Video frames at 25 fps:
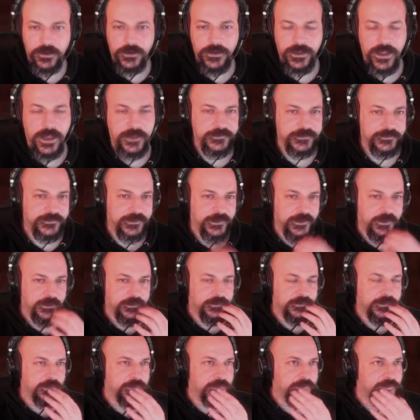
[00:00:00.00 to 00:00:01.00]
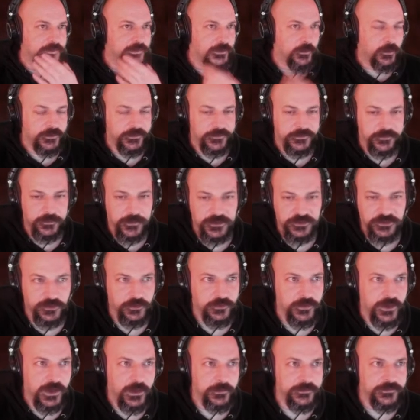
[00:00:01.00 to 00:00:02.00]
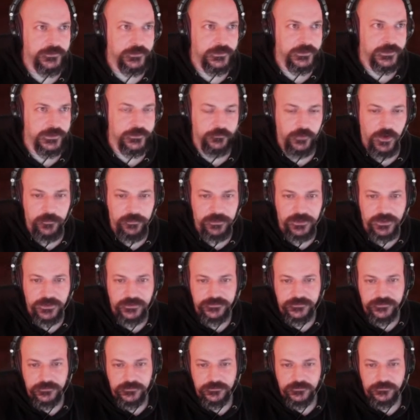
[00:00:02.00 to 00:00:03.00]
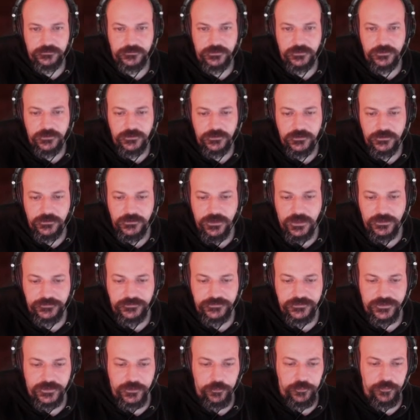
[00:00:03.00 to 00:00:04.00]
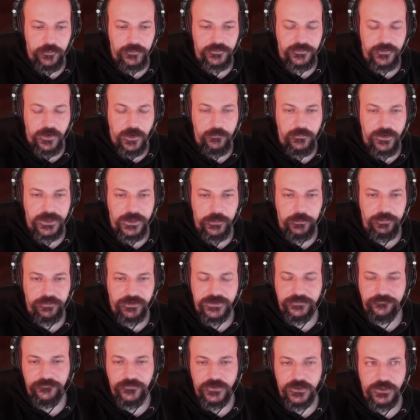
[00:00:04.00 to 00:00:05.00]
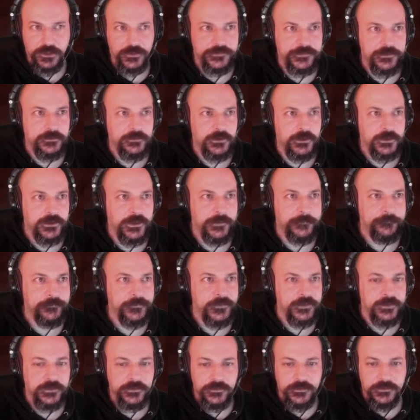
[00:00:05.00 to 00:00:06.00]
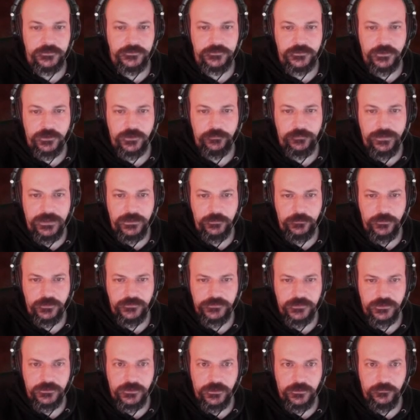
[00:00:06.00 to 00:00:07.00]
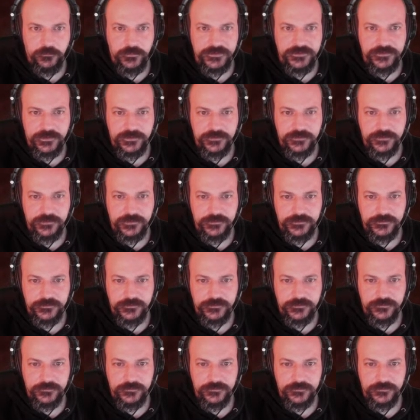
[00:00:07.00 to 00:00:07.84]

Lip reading: hesitated because I just wanted to make sure that I was doing it in the right place, and I just had a minor brain fart. Okay, so battle mode's going to go and retake this.